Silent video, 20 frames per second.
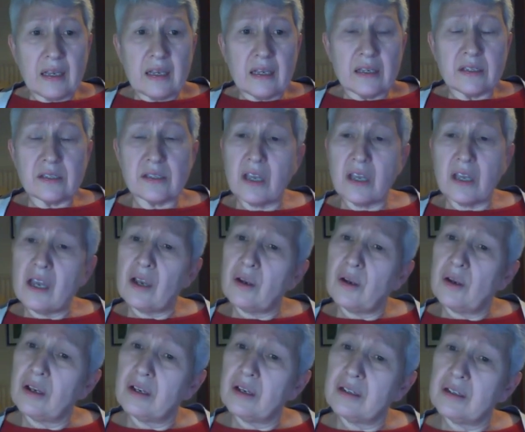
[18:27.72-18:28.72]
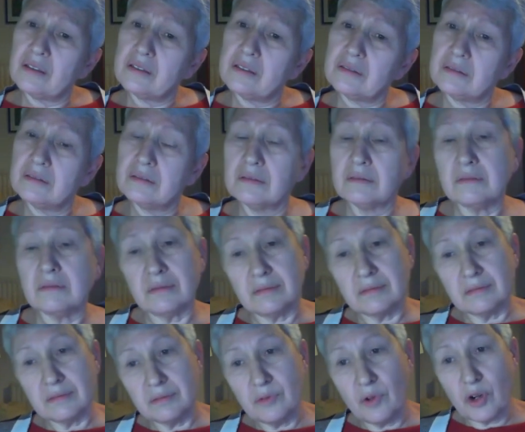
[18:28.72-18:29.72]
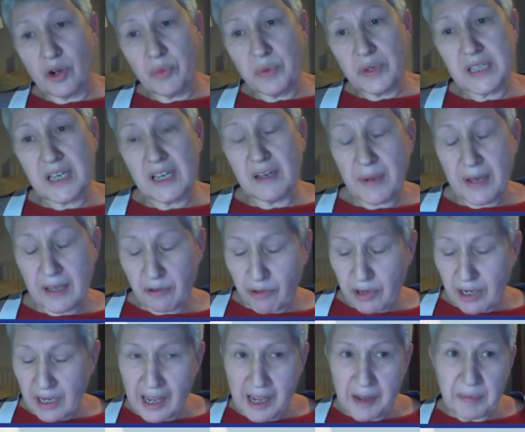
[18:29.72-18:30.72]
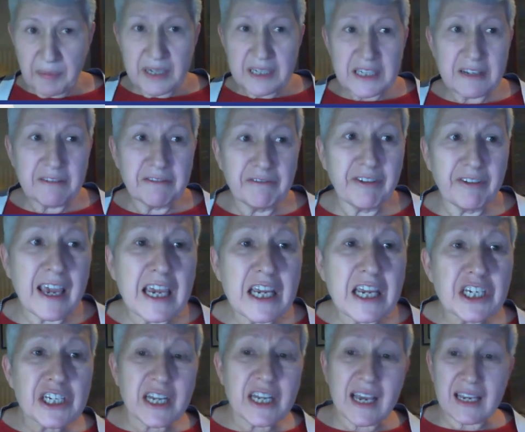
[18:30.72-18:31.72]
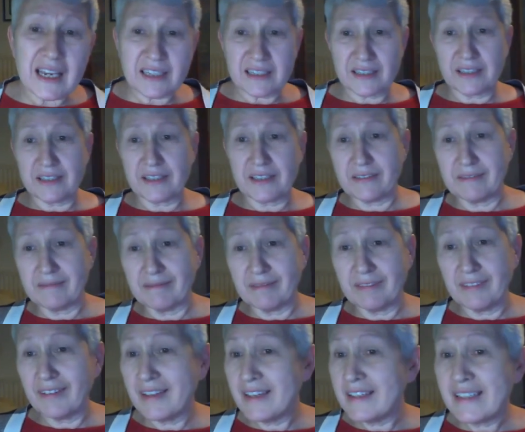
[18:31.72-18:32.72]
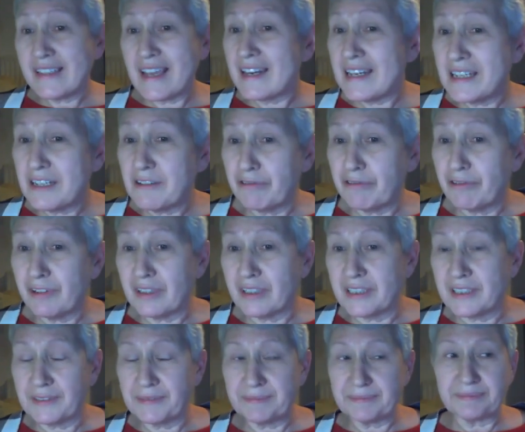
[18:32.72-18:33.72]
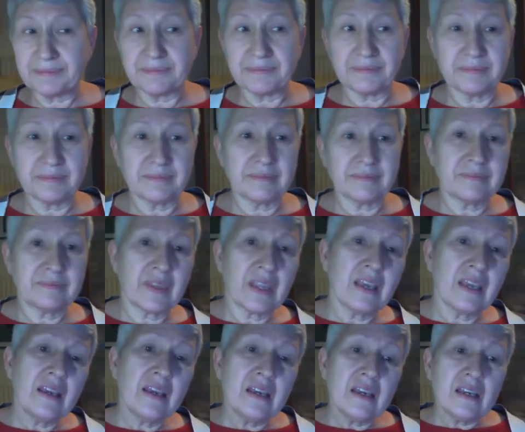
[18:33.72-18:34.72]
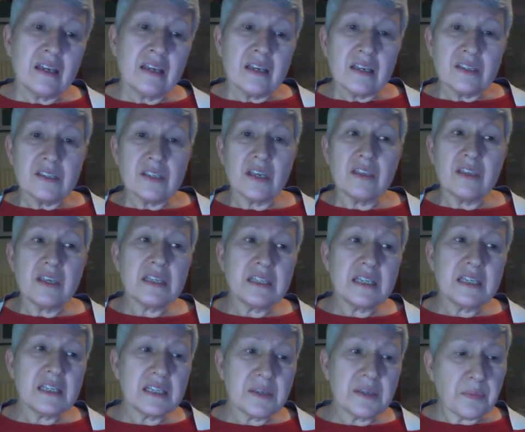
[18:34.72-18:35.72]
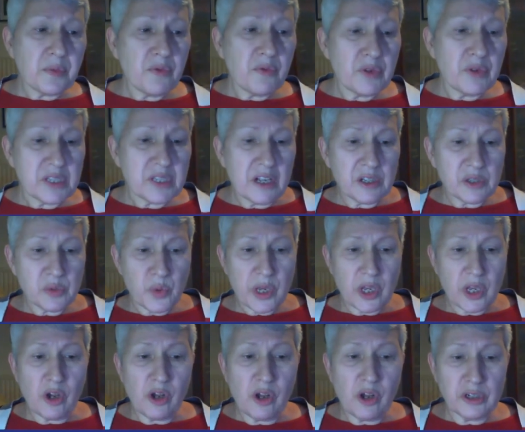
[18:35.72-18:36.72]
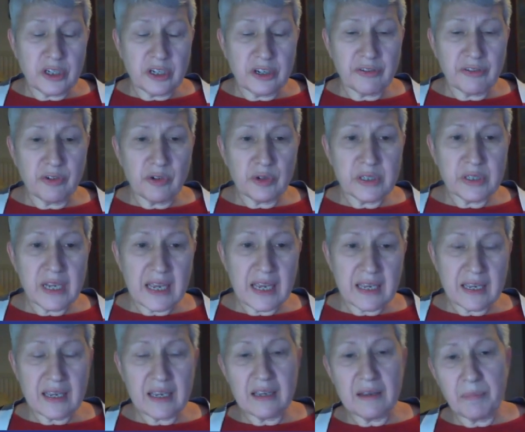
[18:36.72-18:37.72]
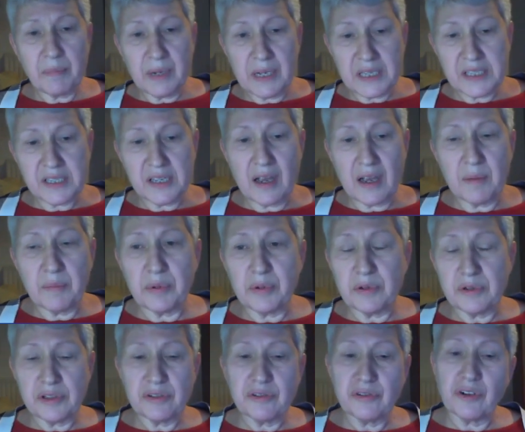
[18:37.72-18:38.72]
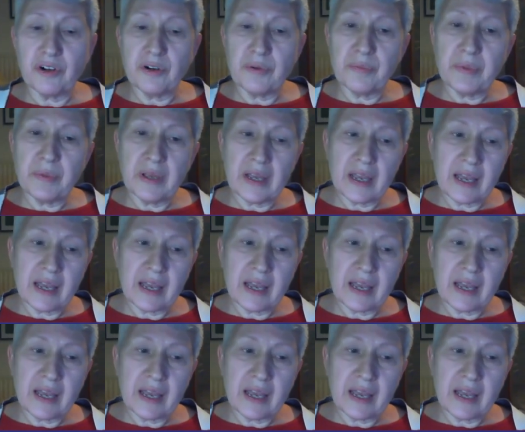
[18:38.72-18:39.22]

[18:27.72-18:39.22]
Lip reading: So what can we say about the reliability of phage tests? Is it any different? So this is some results we got for taking blood samples from